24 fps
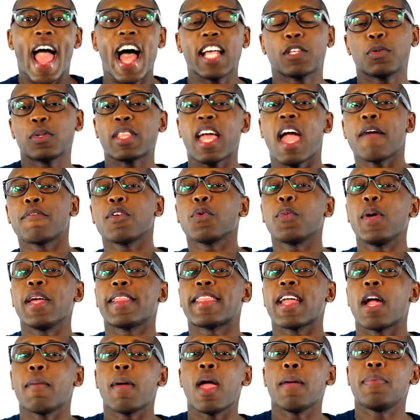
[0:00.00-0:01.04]
As with every
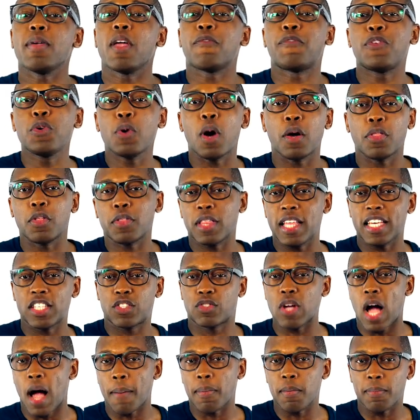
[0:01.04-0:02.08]
week, there may be a few other things
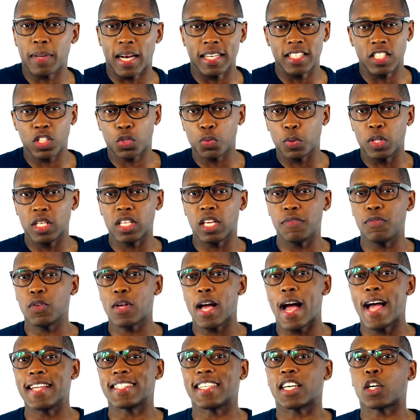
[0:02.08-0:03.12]
dropping, but I just wanted to give you
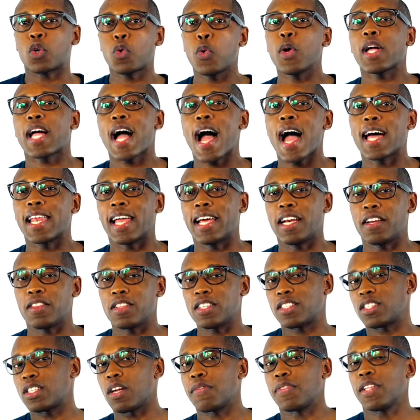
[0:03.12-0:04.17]
guys a quick highlight of
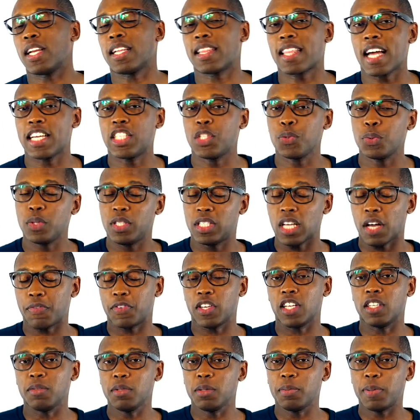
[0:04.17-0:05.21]
the stuff that I thought you would
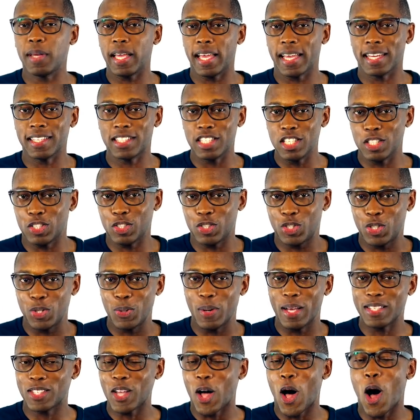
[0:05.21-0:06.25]
definitely be paying attention
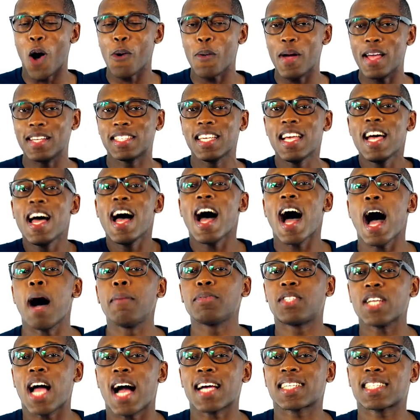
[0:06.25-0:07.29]
to. As always,
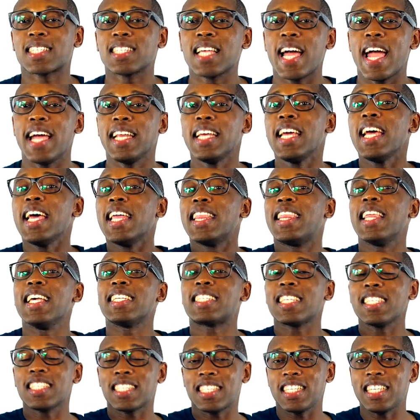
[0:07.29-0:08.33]
I'm Jacques Slade.
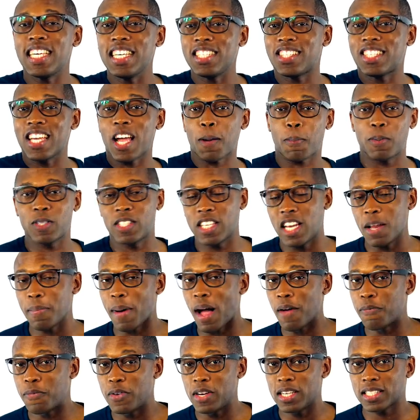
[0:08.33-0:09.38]
This is the Heat Check presented
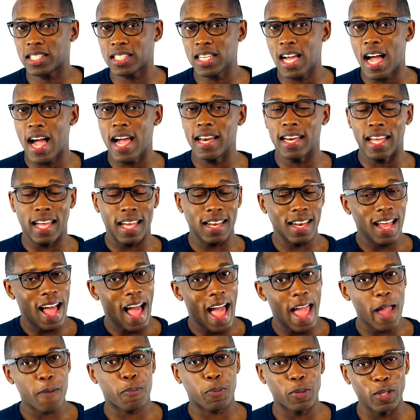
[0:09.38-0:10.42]
by Finish Line, and
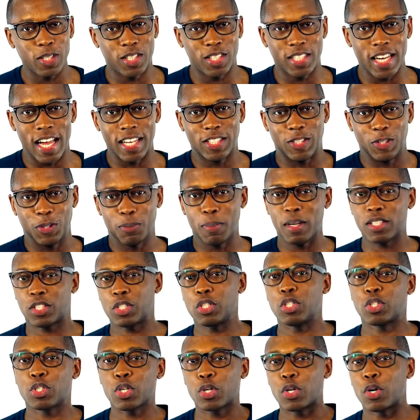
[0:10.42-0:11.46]
I appreciate you. Make
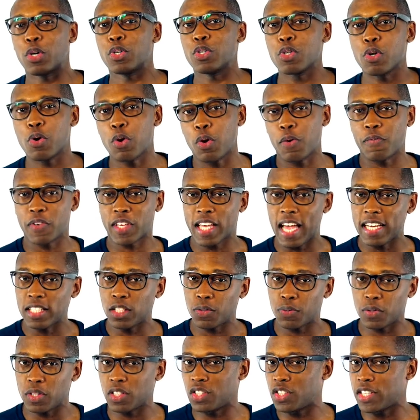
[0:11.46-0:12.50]
sure you turn on your
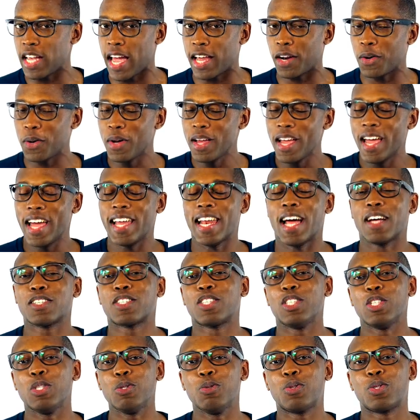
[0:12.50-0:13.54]
notifications for this channel, and I'll
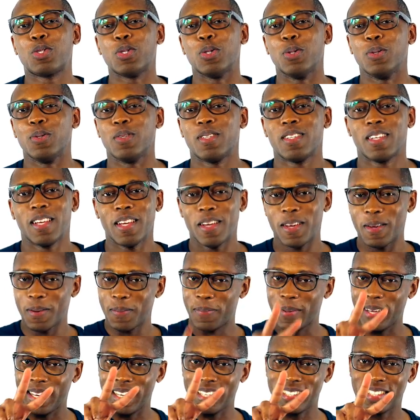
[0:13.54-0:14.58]
see you soon.
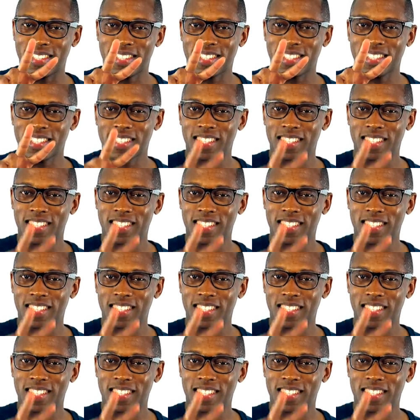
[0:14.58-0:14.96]
Peace.